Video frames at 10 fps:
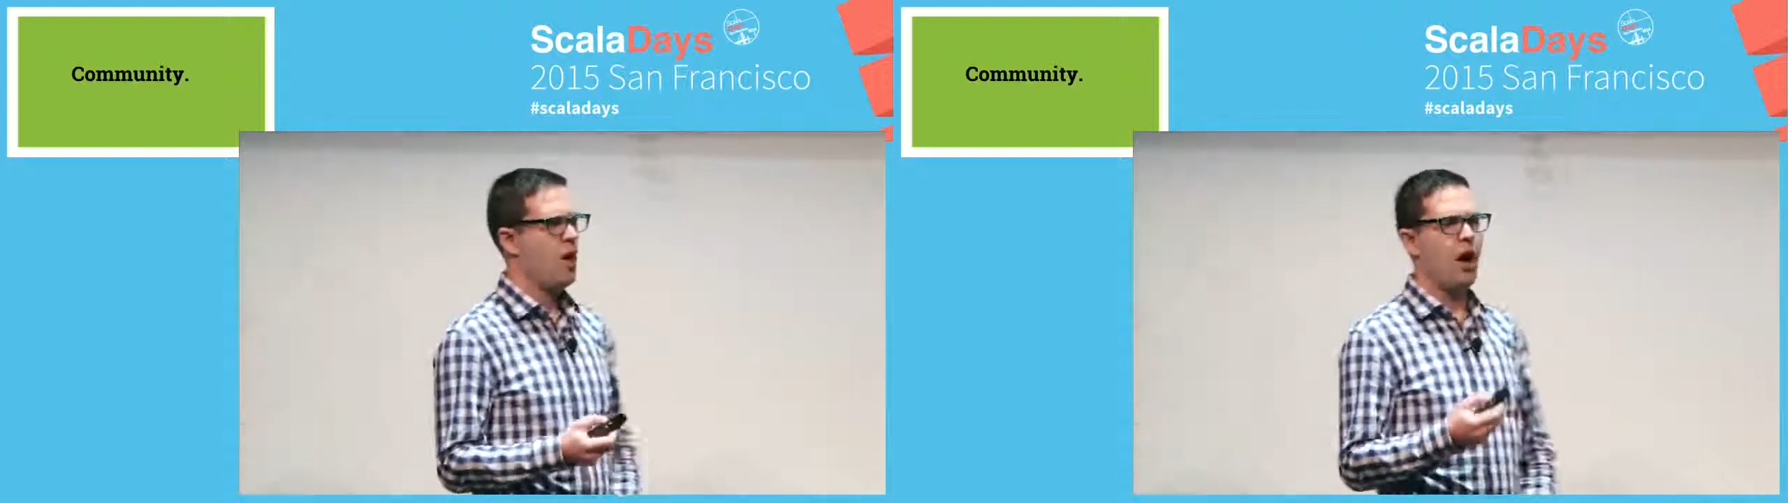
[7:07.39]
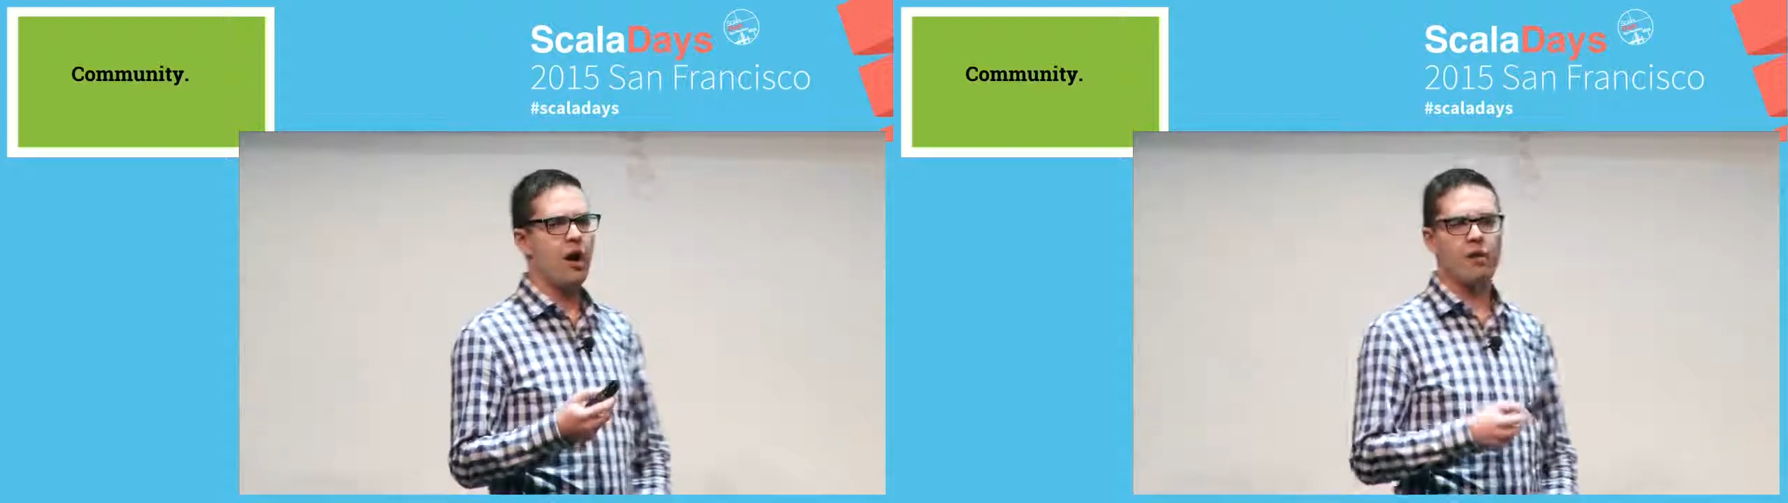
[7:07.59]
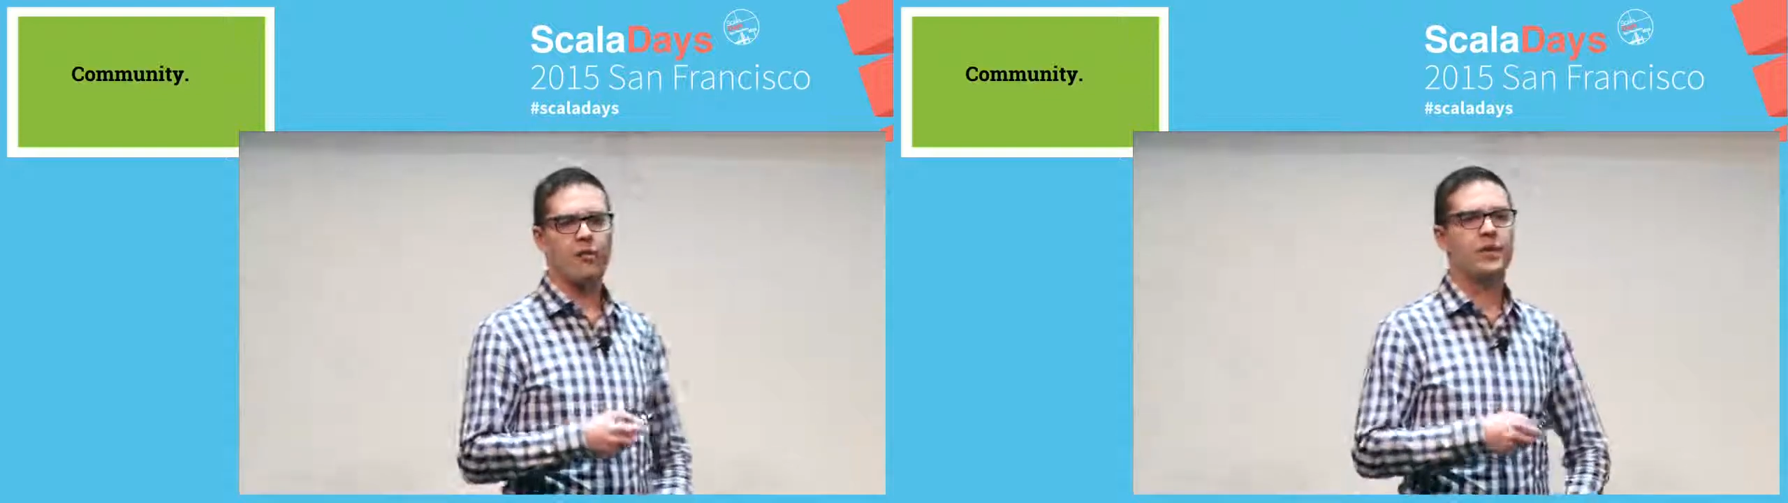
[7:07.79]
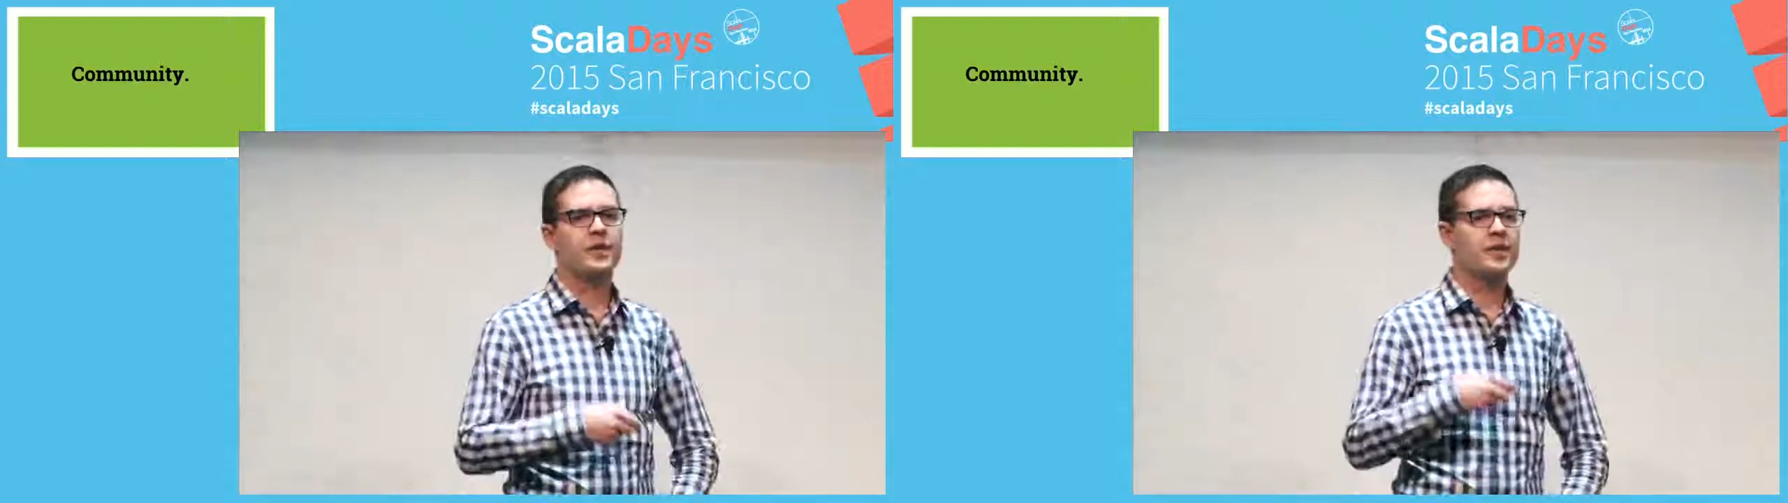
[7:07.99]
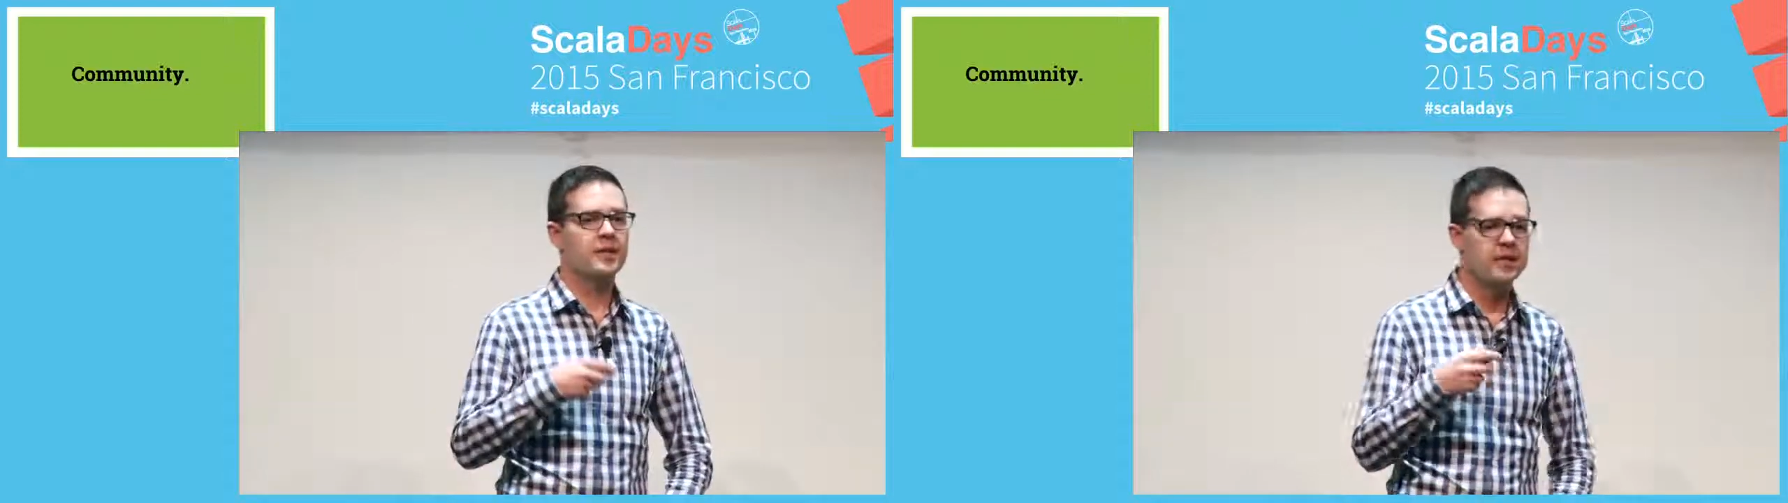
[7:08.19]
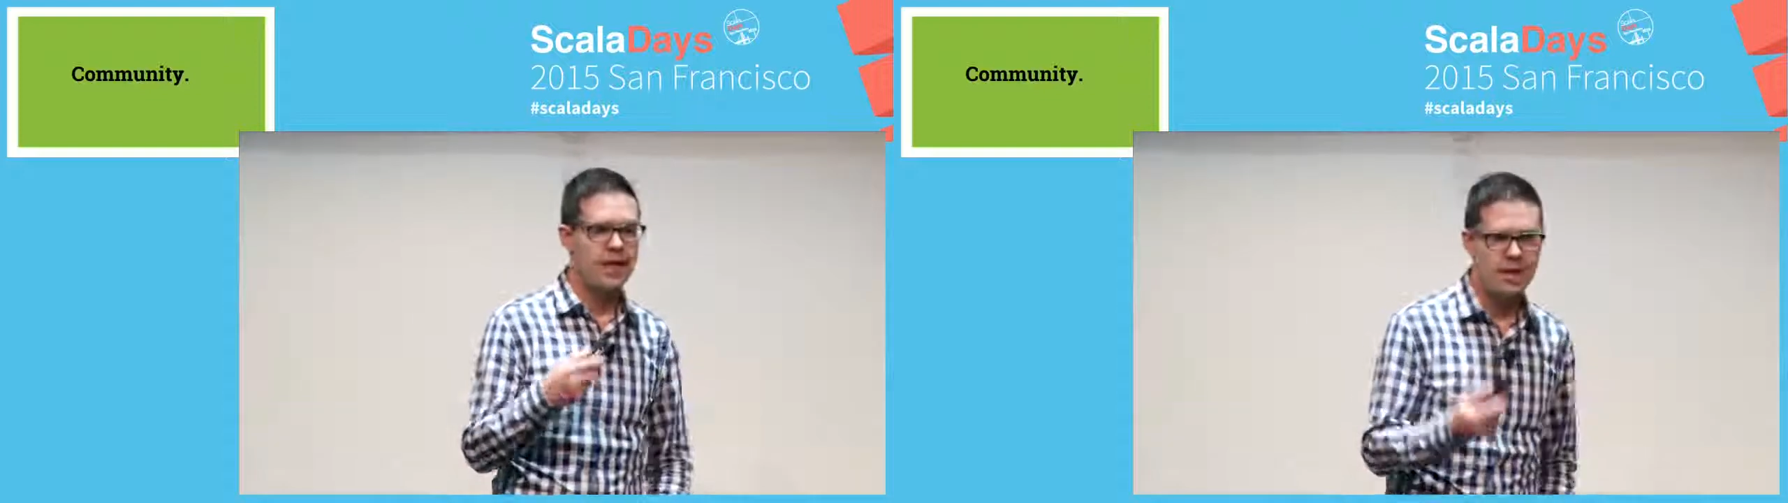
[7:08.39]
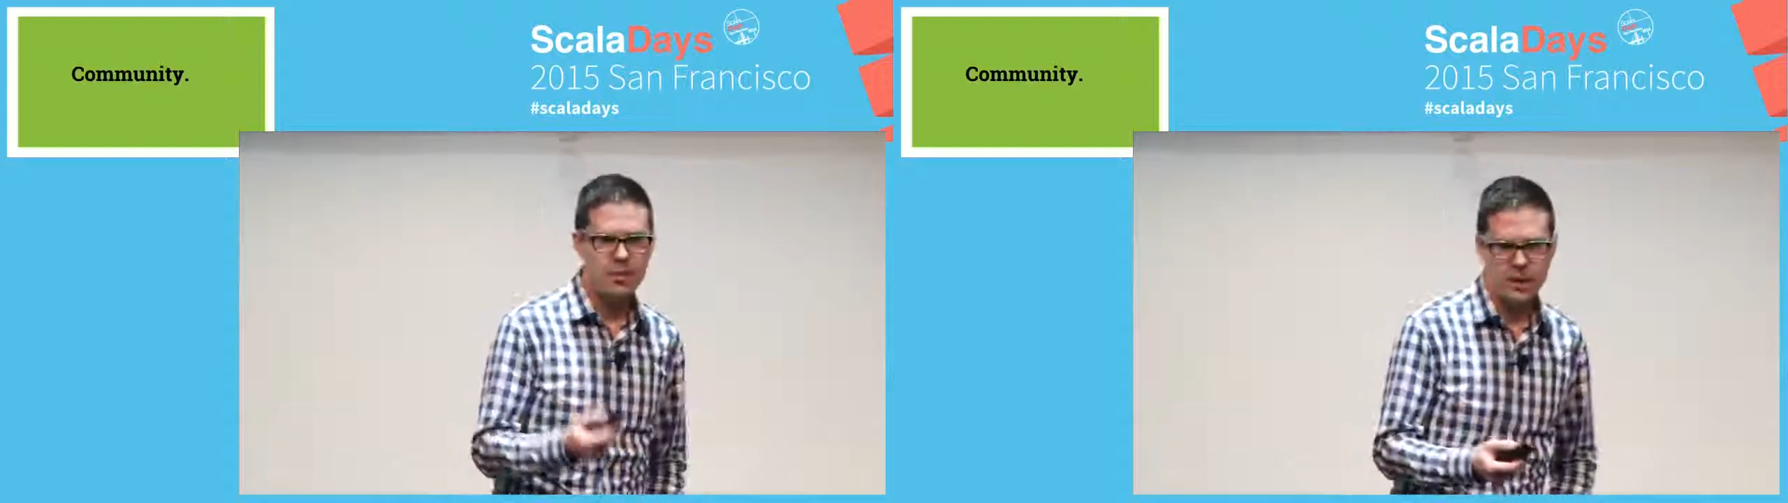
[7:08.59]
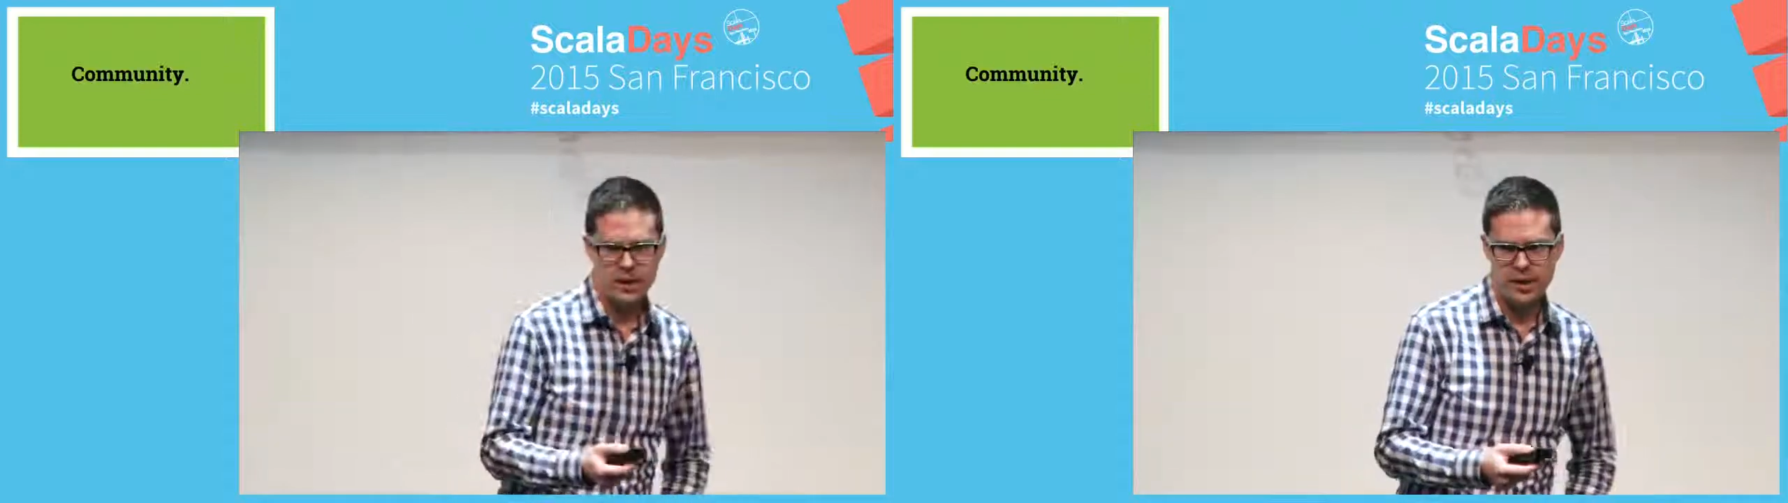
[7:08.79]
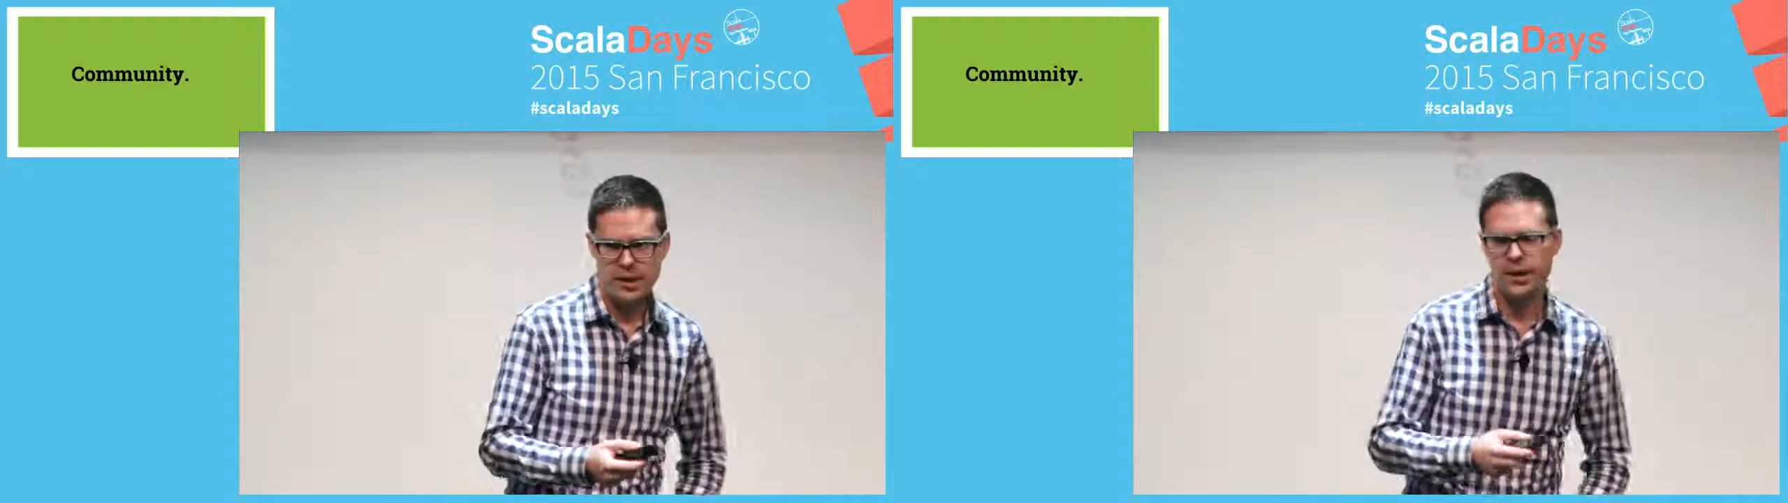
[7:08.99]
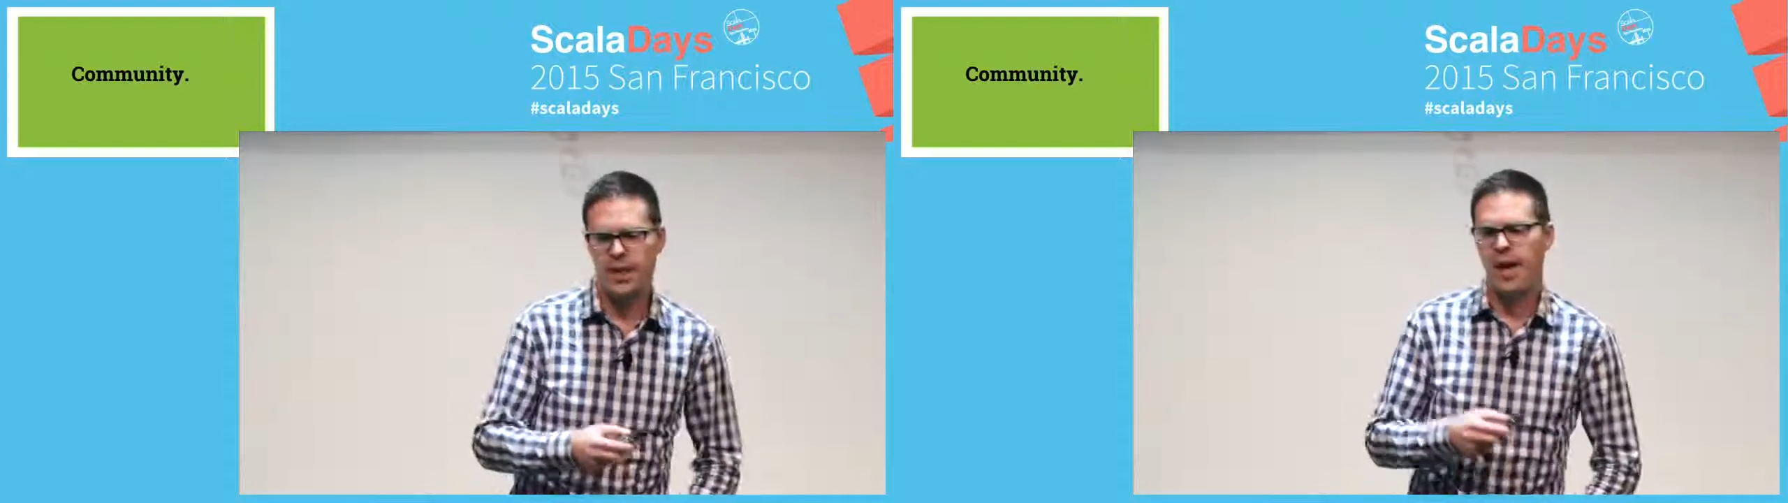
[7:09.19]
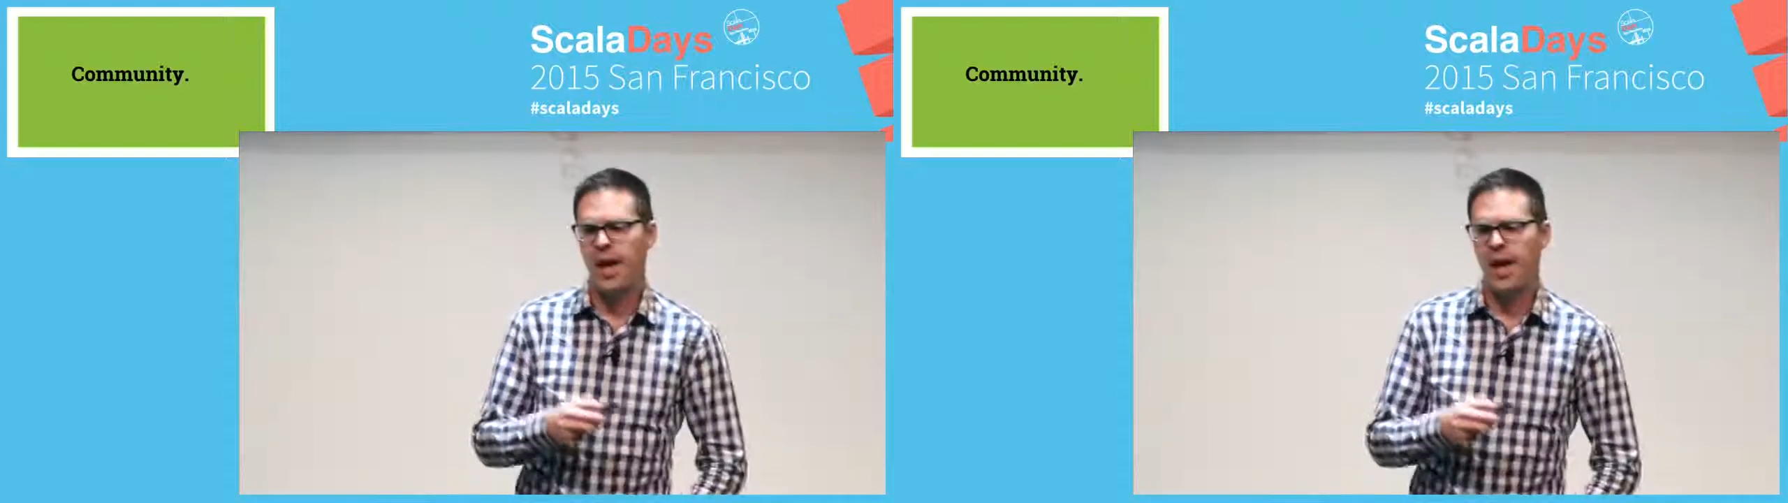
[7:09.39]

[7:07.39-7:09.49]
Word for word: of scalability